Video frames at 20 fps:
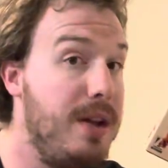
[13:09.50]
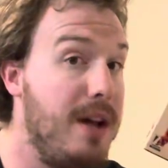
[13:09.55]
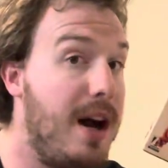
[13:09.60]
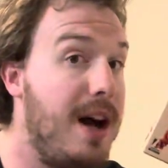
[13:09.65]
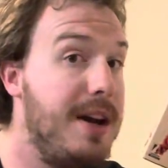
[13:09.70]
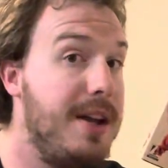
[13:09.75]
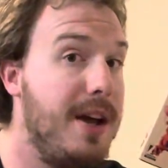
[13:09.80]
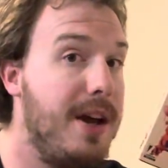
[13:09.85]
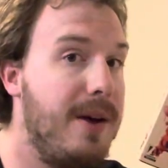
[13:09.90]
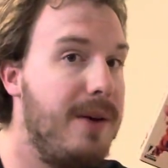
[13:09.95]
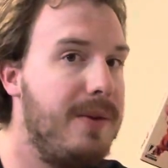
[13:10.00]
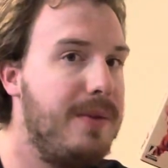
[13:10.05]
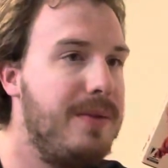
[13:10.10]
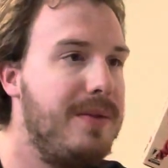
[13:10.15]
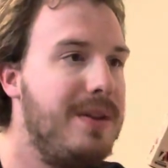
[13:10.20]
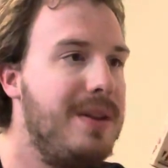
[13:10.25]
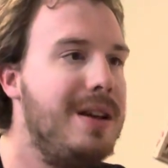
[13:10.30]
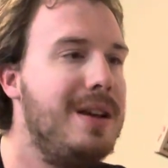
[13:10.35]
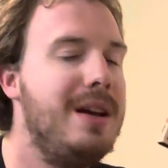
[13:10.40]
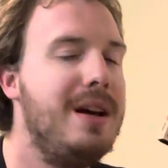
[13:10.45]
Audio,
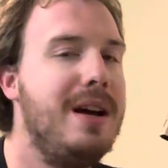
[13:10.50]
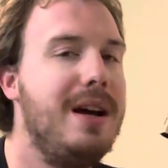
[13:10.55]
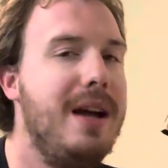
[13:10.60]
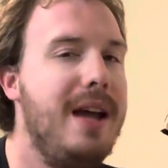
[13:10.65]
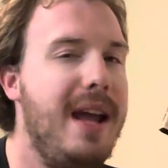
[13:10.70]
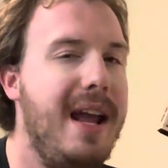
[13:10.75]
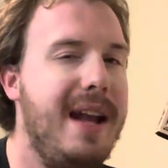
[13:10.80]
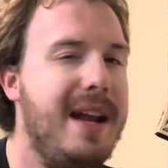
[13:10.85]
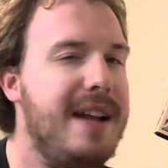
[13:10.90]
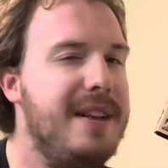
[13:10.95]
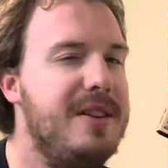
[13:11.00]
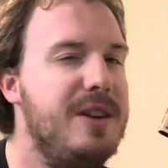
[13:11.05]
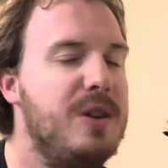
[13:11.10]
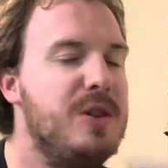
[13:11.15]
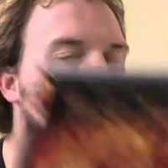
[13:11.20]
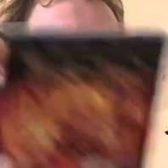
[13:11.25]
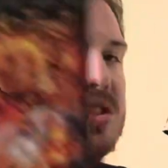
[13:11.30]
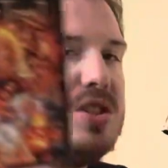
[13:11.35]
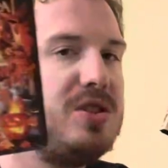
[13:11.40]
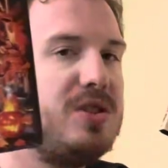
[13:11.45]
and
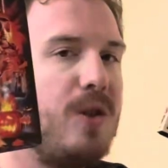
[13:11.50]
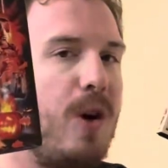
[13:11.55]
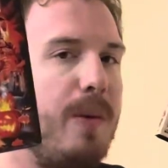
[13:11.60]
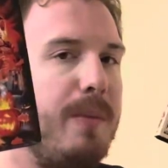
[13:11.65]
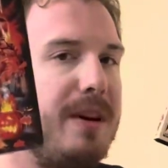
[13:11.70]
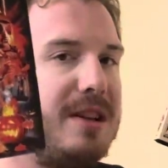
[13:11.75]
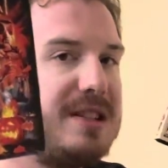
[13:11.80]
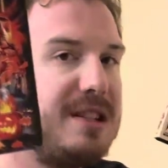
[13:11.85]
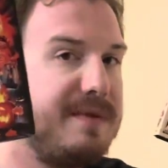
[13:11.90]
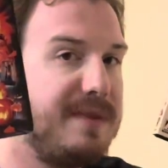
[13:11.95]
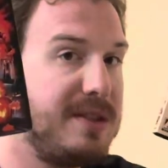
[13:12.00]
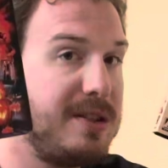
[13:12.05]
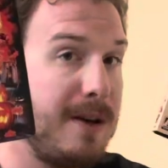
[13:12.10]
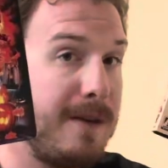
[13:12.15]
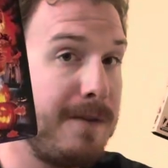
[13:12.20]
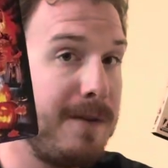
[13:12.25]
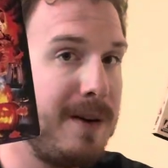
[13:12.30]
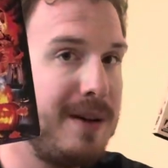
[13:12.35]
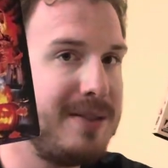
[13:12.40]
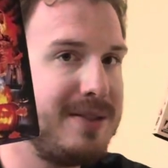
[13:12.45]
there's so much of a
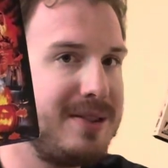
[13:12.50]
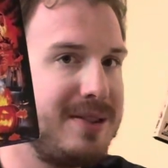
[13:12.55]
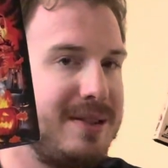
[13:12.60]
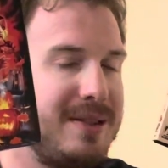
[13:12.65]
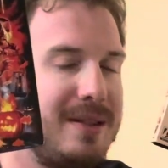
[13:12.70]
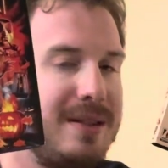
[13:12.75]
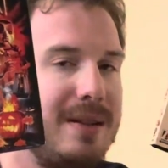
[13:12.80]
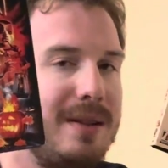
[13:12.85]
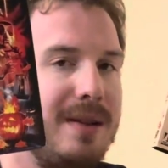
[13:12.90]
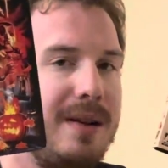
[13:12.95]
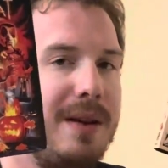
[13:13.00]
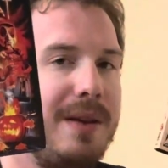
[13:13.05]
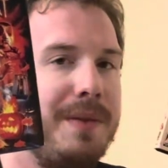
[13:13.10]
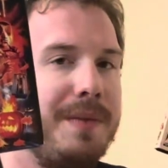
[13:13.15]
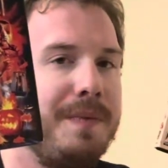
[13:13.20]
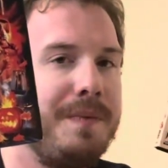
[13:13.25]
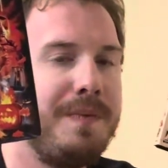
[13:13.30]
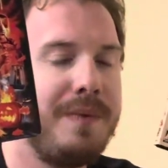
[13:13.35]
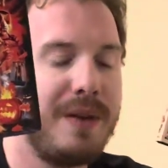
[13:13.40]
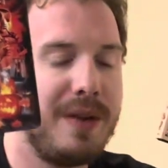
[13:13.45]
difference.
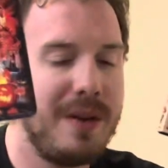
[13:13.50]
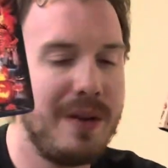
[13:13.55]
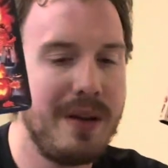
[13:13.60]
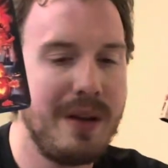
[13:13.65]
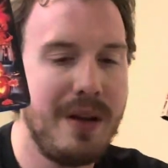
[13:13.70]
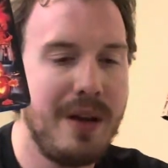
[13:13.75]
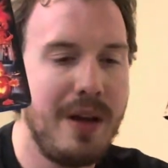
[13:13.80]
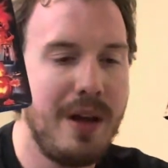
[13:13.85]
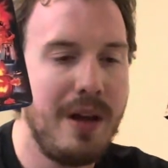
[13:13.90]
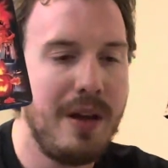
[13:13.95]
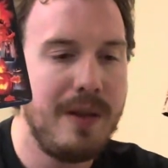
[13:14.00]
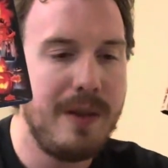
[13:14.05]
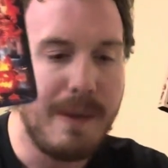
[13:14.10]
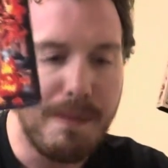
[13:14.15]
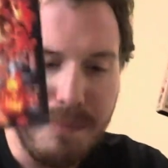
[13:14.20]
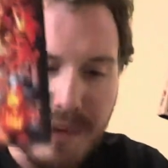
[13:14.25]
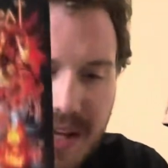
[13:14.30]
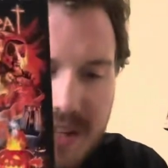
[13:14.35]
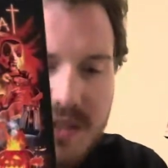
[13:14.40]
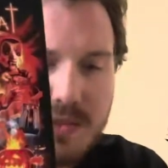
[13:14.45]
The
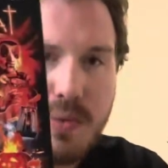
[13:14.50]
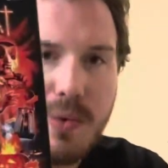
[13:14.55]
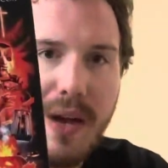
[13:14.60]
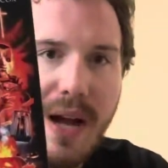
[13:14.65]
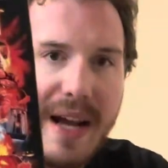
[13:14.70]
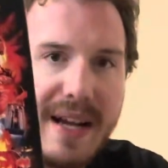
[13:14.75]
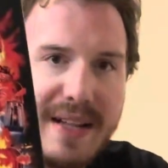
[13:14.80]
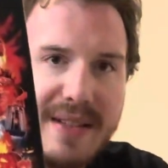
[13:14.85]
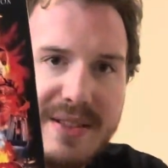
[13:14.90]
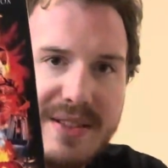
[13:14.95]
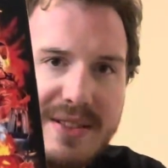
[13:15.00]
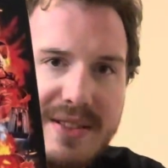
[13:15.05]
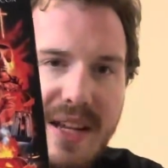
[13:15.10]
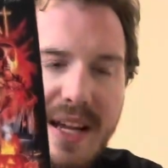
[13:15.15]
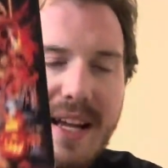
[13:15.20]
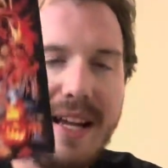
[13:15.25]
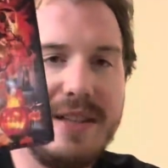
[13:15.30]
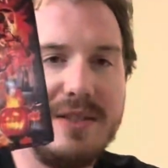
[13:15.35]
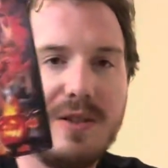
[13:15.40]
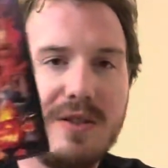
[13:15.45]
best way I can
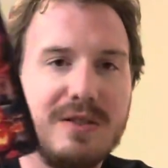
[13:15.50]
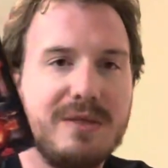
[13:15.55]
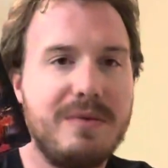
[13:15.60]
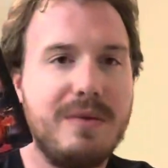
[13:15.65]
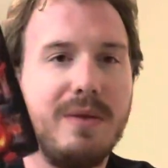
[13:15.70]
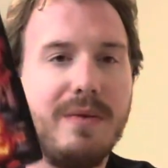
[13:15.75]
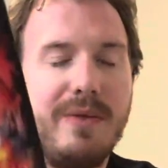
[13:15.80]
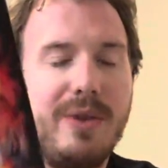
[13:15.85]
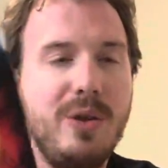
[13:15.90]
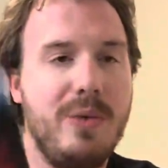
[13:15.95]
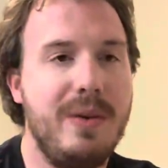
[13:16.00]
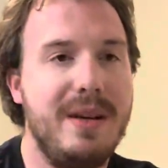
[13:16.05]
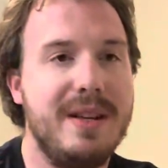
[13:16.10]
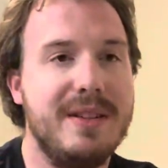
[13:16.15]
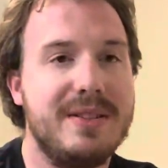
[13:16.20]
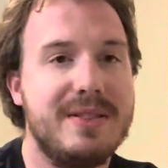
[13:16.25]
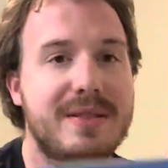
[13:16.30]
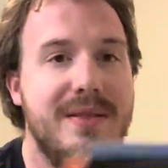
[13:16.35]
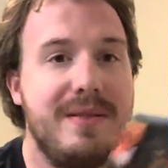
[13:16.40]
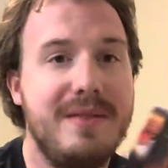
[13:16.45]
say in terms of review
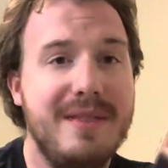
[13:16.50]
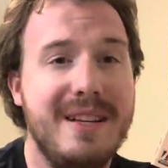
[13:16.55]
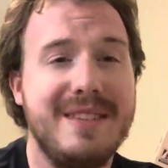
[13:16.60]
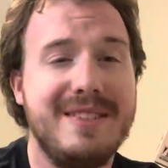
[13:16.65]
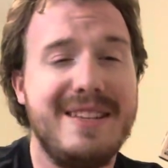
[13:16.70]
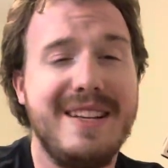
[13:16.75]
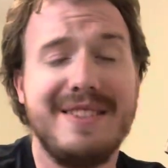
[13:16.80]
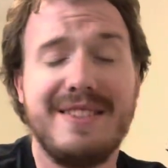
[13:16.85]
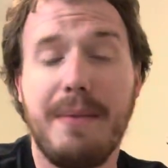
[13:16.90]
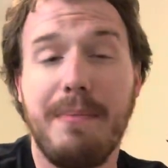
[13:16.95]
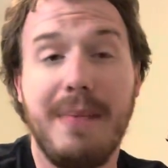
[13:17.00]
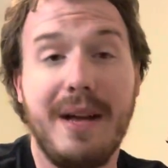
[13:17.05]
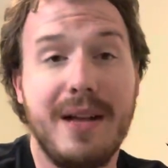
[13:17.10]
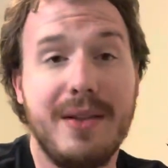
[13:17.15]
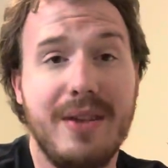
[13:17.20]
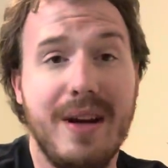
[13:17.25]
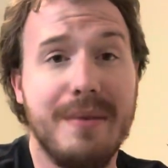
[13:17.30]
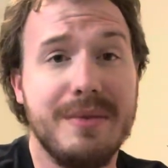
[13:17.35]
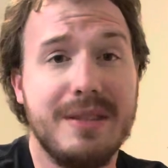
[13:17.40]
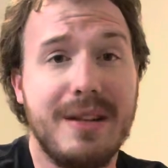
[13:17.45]
is this gets a big
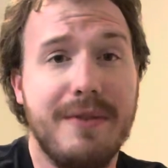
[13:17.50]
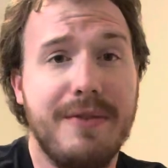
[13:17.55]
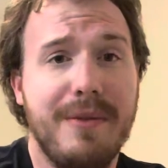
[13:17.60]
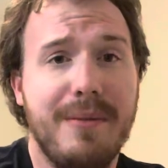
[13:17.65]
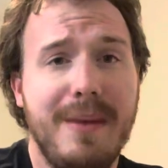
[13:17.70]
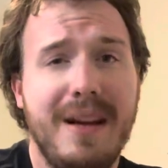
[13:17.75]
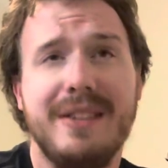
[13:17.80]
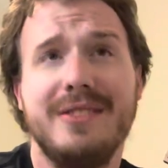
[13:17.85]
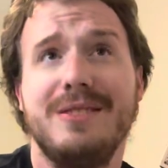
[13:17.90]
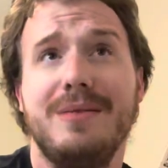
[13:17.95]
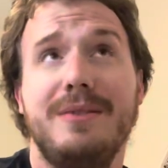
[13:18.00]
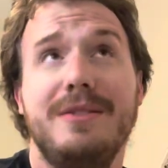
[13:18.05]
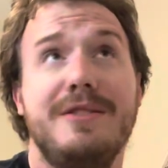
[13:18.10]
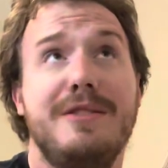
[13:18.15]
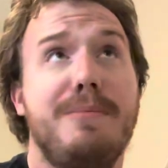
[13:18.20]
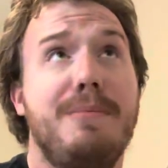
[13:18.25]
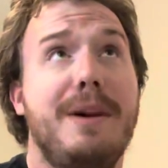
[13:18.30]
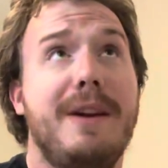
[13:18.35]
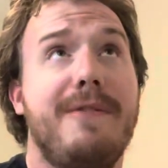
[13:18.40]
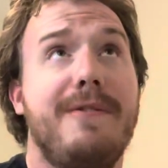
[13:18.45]
thumbs up for me as someone who's a
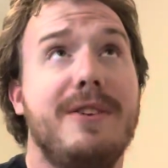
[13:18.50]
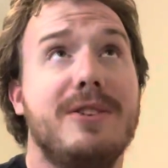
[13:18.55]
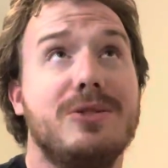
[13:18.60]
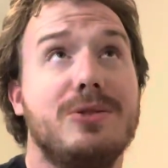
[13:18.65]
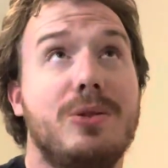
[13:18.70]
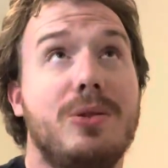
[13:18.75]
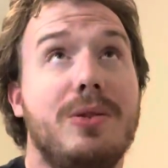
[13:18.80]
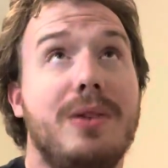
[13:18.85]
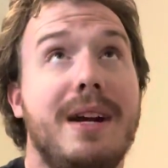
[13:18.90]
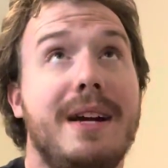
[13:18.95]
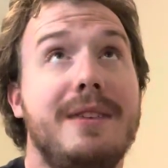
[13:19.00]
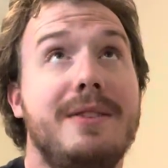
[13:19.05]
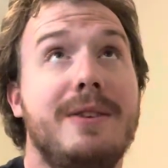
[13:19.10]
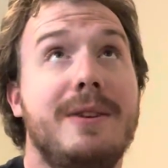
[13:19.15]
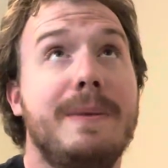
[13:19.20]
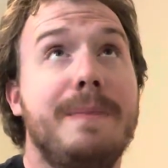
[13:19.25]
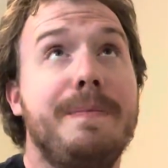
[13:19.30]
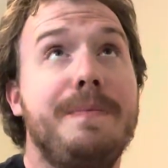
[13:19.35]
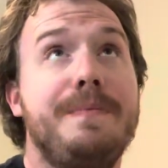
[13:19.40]
big physical collector.